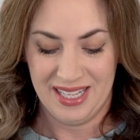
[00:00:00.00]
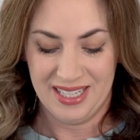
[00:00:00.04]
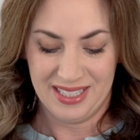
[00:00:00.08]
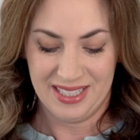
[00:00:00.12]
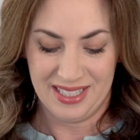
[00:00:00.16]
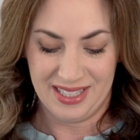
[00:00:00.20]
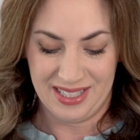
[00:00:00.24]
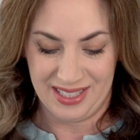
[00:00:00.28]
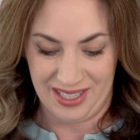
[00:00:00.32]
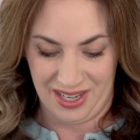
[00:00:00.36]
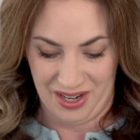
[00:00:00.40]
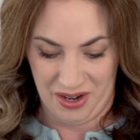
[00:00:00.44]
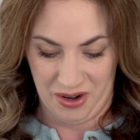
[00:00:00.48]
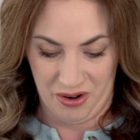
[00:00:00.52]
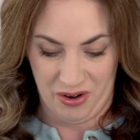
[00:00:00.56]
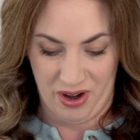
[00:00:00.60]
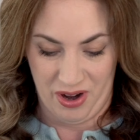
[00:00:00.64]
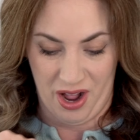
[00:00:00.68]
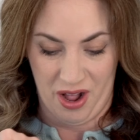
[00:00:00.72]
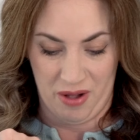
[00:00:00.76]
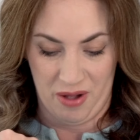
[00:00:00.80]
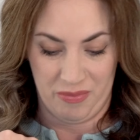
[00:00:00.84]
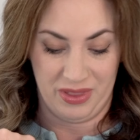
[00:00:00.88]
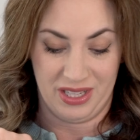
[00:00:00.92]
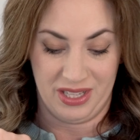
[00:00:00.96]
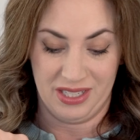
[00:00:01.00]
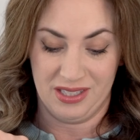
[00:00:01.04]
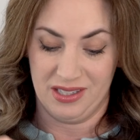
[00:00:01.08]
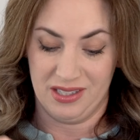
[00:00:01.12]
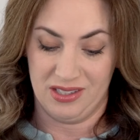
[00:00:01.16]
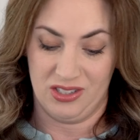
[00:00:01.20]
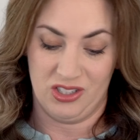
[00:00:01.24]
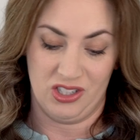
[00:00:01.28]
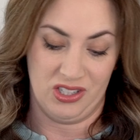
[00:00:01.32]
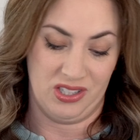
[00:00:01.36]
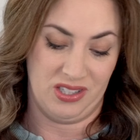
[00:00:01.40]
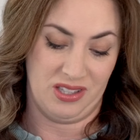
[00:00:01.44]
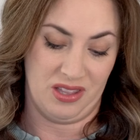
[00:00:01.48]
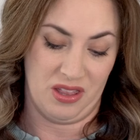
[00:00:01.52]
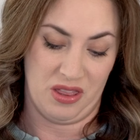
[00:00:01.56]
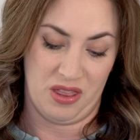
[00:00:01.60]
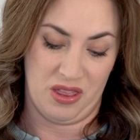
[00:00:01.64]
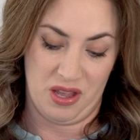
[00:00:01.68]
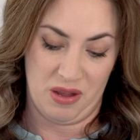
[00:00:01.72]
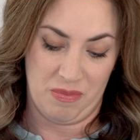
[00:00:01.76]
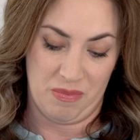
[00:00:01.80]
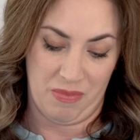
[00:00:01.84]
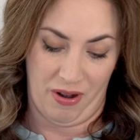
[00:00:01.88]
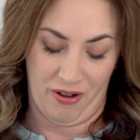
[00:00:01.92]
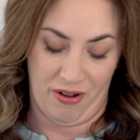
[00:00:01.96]
So um, this is just
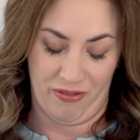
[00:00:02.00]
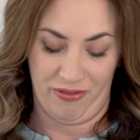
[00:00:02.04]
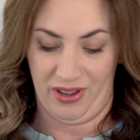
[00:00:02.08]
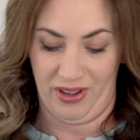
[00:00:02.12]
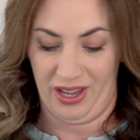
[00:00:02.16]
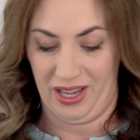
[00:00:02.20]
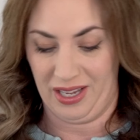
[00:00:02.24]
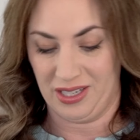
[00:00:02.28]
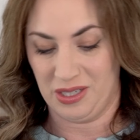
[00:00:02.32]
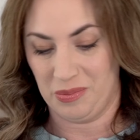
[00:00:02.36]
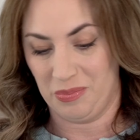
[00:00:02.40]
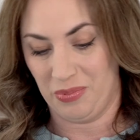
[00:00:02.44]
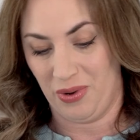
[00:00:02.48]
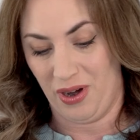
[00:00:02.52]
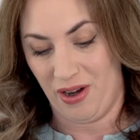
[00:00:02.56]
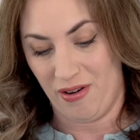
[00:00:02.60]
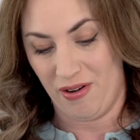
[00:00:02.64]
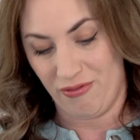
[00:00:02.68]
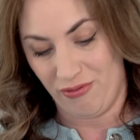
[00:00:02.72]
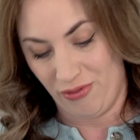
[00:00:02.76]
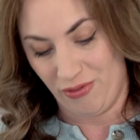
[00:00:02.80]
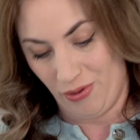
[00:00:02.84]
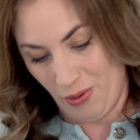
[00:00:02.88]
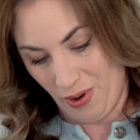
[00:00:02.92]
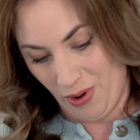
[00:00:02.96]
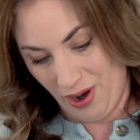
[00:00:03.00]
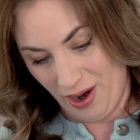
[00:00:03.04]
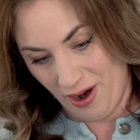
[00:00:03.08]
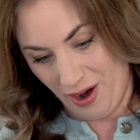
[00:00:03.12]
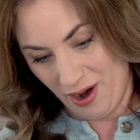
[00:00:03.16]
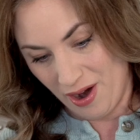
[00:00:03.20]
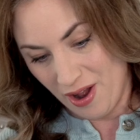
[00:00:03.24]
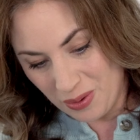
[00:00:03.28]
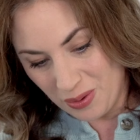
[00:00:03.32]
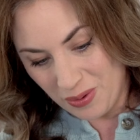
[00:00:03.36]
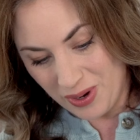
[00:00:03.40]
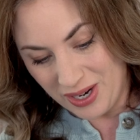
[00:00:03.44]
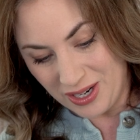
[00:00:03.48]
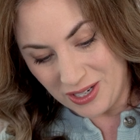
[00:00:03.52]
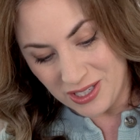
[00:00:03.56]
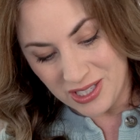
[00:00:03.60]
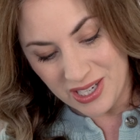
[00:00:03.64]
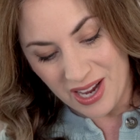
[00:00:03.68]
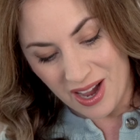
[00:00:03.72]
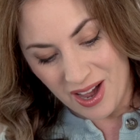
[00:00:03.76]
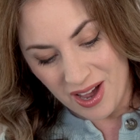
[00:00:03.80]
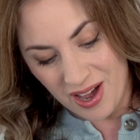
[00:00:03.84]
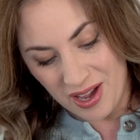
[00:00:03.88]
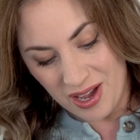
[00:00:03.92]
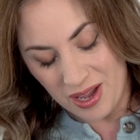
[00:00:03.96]
the perfect print for
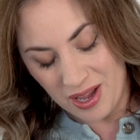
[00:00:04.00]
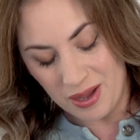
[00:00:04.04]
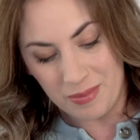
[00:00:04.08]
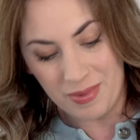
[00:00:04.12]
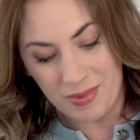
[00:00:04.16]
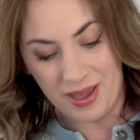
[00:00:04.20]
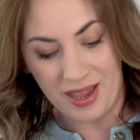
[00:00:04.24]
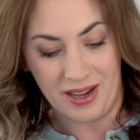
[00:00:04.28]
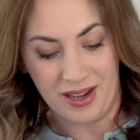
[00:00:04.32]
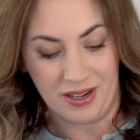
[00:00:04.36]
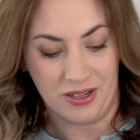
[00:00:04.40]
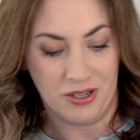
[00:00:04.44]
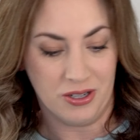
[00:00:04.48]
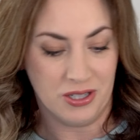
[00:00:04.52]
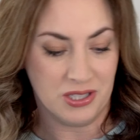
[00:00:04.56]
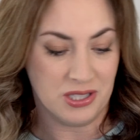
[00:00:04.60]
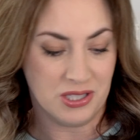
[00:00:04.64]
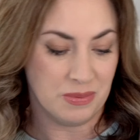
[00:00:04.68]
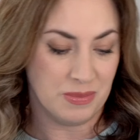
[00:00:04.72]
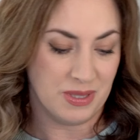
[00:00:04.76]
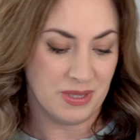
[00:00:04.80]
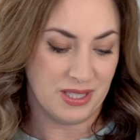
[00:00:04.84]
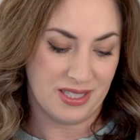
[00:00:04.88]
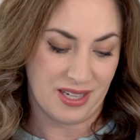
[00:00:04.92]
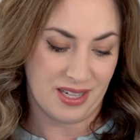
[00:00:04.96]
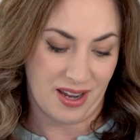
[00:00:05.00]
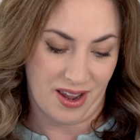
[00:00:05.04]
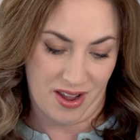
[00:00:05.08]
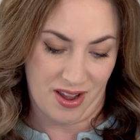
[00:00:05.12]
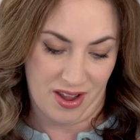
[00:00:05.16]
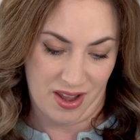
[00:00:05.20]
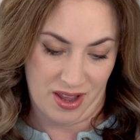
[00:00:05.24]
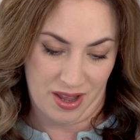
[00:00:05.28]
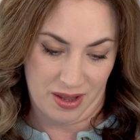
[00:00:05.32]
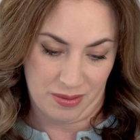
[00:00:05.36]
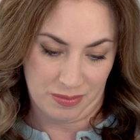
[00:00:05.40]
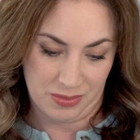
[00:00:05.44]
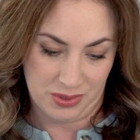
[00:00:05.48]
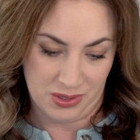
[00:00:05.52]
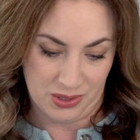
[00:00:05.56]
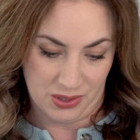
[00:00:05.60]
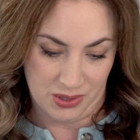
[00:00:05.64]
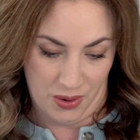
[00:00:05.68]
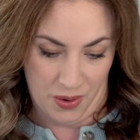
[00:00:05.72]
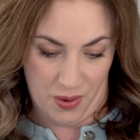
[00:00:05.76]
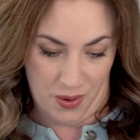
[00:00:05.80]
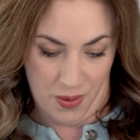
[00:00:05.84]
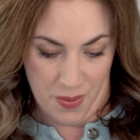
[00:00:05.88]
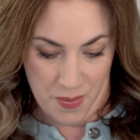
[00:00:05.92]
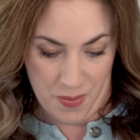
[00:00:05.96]
wintertime and Christmas time.
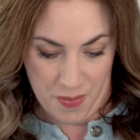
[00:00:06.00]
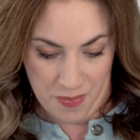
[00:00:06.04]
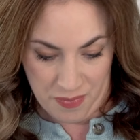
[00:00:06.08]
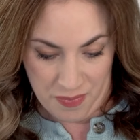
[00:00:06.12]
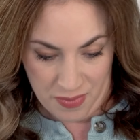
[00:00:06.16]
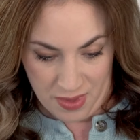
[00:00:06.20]
So